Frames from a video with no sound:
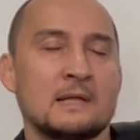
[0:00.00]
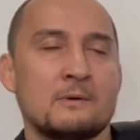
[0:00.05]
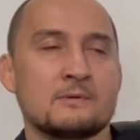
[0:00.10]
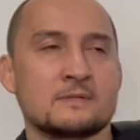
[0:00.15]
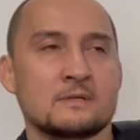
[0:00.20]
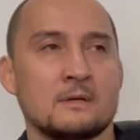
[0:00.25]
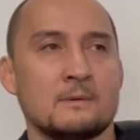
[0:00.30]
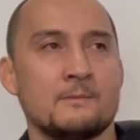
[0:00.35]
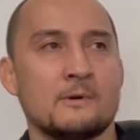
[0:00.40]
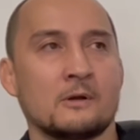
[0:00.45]

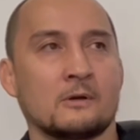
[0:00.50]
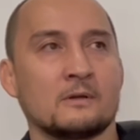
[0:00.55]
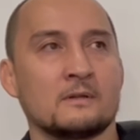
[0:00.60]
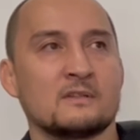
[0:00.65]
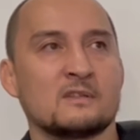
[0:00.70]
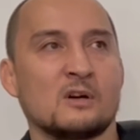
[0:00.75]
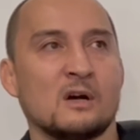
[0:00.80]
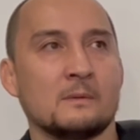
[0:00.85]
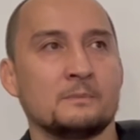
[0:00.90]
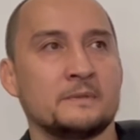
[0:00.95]
was at American
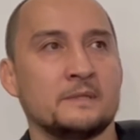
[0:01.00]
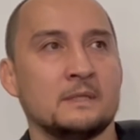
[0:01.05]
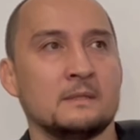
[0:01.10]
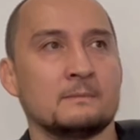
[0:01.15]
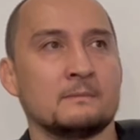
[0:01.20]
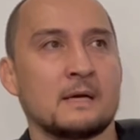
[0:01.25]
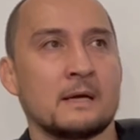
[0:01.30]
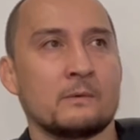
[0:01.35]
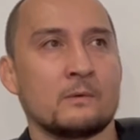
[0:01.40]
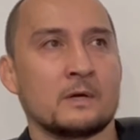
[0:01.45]
Top
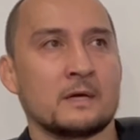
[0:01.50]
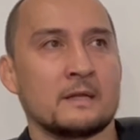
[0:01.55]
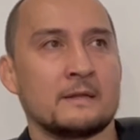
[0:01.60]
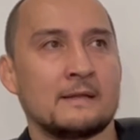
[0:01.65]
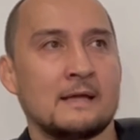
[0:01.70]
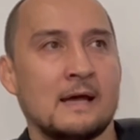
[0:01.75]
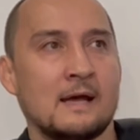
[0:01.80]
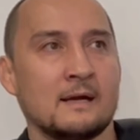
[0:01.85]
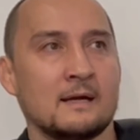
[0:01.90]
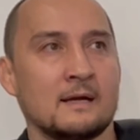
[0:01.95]
Team, I won a
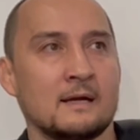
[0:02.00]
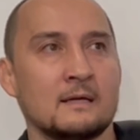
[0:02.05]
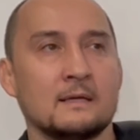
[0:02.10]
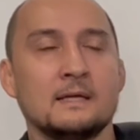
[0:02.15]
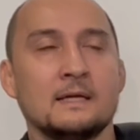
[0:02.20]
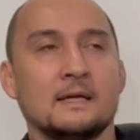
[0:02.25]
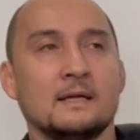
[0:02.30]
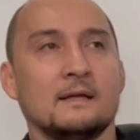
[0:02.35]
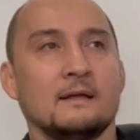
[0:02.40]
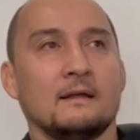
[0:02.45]
NAGA,
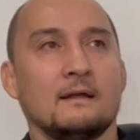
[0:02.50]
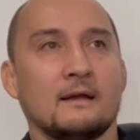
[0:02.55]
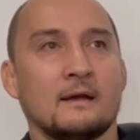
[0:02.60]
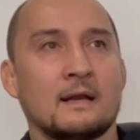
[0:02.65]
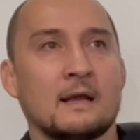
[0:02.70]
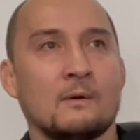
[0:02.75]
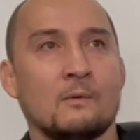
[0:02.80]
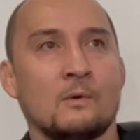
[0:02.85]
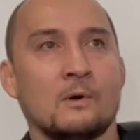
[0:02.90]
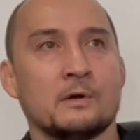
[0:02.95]
and
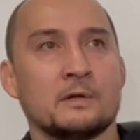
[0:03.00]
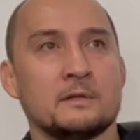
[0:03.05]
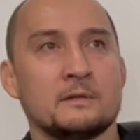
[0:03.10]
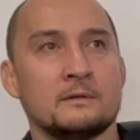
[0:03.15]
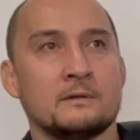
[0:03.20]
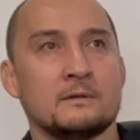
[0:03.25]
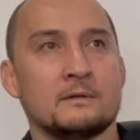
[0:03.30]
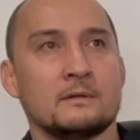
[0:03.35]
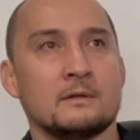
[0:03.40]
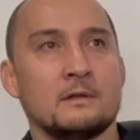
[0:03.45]
I
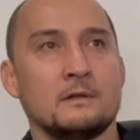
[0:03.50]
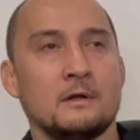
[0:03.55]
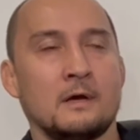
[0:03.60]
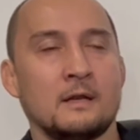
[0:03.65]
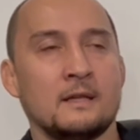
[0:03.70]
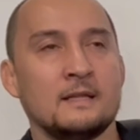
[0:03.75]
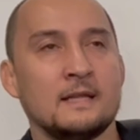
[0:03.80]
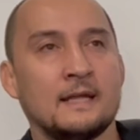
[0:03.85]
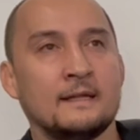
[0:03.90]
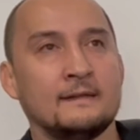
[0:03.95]
won
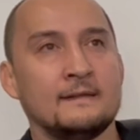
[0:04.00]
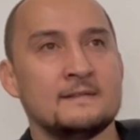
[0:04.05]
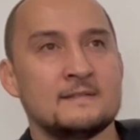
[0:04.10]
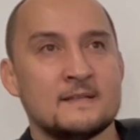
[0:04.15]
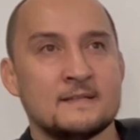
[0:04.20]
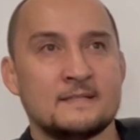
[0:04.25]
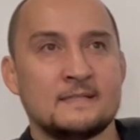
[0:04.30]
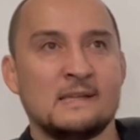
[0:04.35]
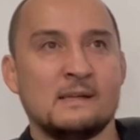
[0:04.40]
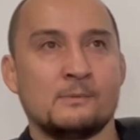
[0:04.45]
not an
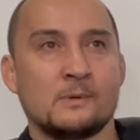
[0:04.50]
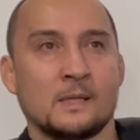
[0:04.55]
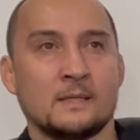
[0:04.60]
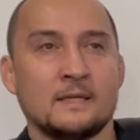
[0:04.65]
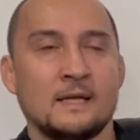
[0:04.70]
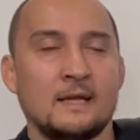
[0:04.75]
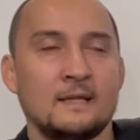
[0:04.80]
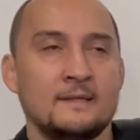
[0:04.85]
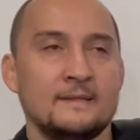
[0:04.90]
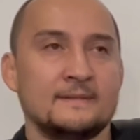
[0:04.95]
ADCC but an
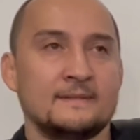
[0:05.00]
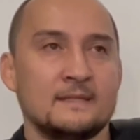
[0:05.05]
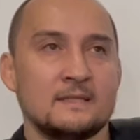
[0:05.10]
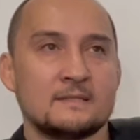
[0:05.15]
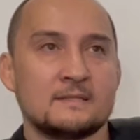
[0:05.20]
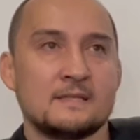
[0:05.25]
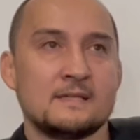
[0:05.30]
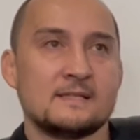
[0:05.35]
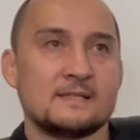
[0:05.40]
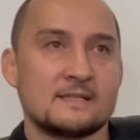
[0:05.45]

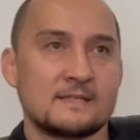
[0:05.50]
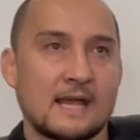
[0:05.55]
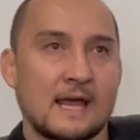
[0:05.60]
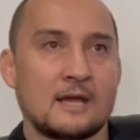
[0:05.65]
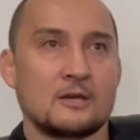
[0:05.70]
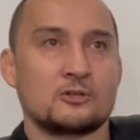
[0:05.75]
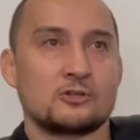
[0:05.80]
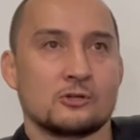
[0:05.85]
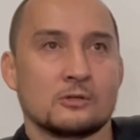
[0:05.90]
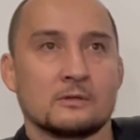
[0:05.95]
ADCC
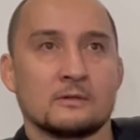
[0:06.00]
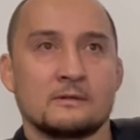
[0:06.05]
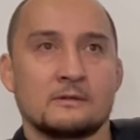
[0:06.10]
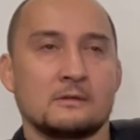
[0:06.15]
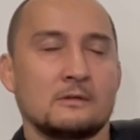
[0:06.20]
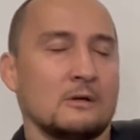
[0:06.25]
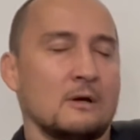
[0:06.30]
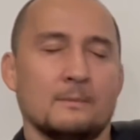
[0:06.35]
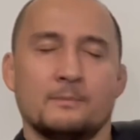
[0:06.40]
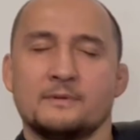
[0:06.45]
sanctioned
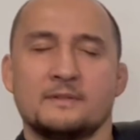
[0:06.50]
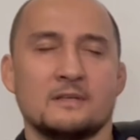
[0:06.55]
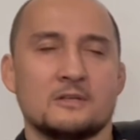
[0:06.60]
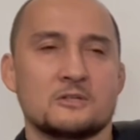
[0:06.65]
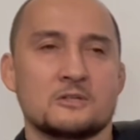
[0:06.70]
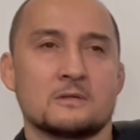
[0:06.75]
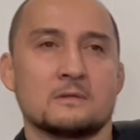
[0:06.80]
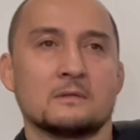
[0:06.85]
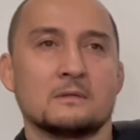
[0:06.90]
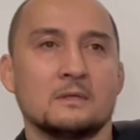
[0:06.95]

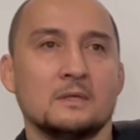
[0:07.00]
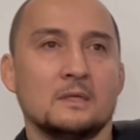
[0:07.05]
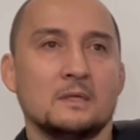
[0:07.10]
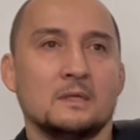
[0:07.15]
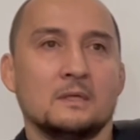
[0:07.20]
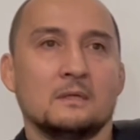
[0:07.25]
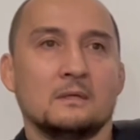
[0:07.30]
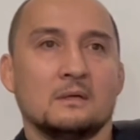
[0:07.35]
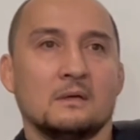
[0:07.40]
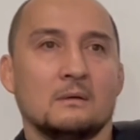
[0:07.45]
competition.
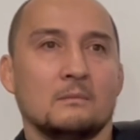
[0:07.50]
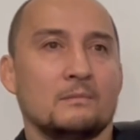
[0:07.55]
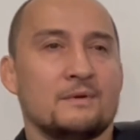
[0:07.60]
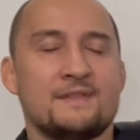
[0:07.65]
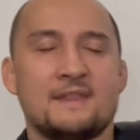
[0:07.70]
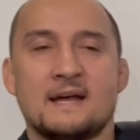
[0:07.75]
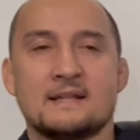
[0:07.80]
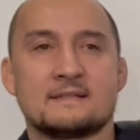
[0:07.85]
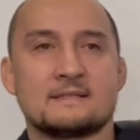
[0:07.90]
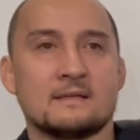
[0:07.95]

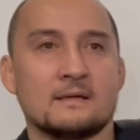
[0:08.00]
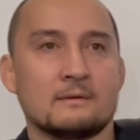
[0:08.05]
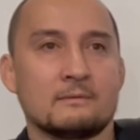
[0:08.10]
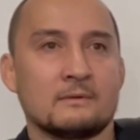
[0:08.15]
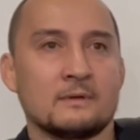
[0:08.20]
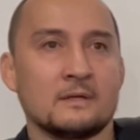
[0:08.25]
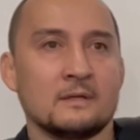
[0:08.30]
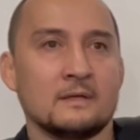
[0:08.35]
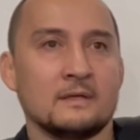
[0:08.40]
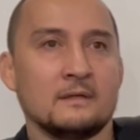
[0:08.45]
But that's it,
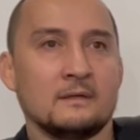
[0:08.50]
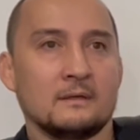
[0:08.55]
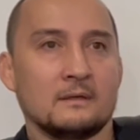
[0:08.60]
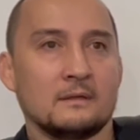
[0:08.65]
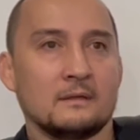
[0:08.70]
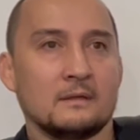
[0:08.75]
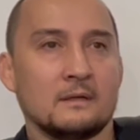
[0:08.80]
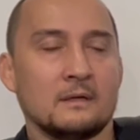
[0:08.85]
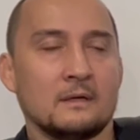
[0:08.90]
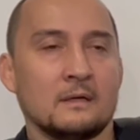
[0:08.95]
really.
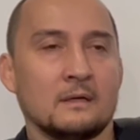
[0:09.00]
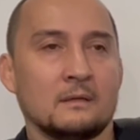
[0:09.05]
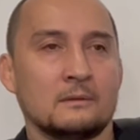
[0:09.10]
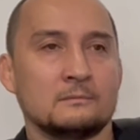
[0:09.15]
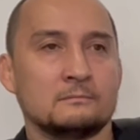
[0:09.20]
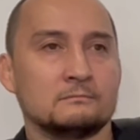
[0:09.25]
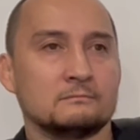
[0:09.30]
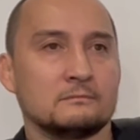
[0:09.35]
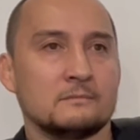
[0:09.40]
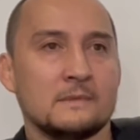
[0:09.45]

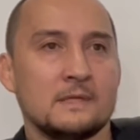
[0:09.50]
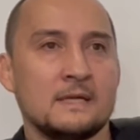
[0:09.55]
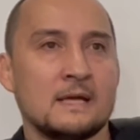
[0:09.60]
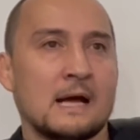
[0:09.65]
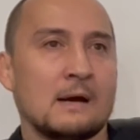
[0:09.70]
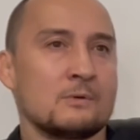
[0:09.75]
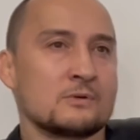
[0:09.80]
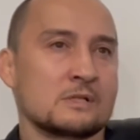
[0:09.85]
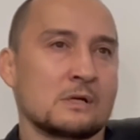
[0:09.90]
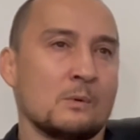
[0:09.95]

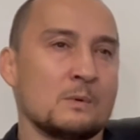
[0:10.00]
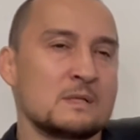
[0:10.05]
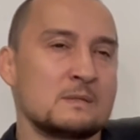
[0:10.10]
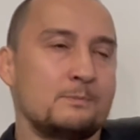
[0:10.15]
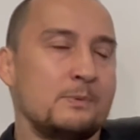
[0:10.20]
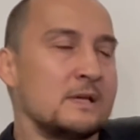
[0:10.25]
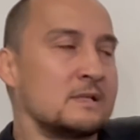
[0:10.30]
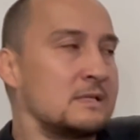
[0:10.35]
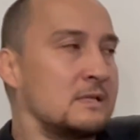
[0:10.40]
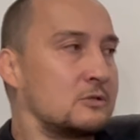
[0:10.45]
I was always
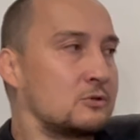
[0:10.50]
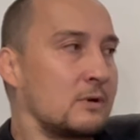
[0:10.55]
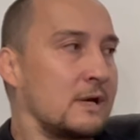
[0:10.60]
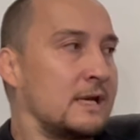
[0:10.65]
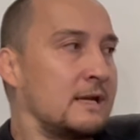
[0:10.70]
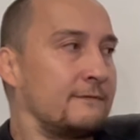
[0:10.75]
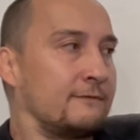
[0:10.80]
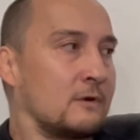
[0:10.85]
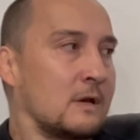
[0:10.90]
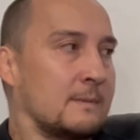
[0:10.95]
busy
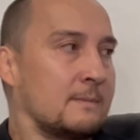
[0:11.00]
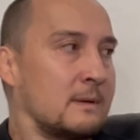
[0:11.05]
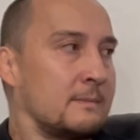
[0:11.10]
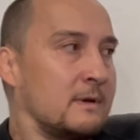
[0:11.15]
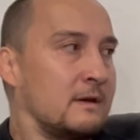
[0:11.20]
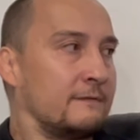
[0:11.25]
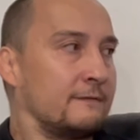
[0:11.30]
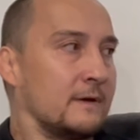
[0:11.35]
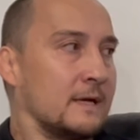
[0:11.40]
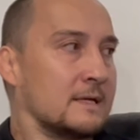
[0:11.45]
training for
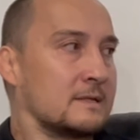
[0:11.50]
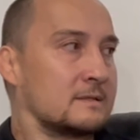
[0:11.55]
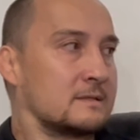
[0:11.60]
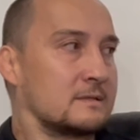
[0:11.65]
MMA fights,